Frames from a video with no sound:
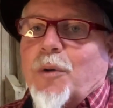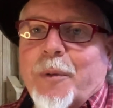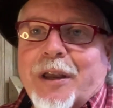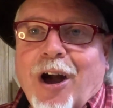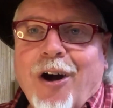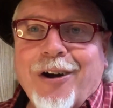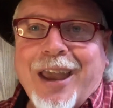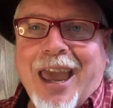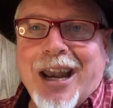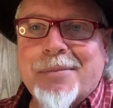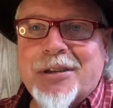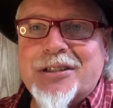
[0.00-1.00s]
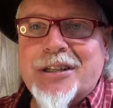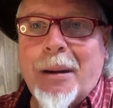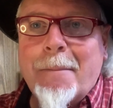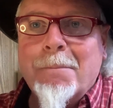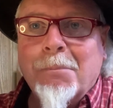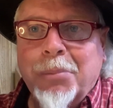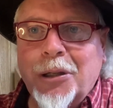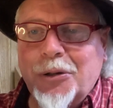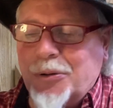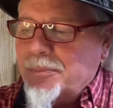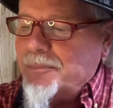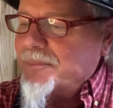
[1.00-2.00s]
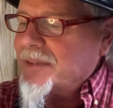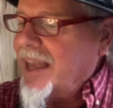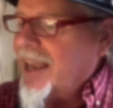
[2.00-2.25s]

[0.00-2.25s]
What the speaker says: what we call Cannabis Bloom,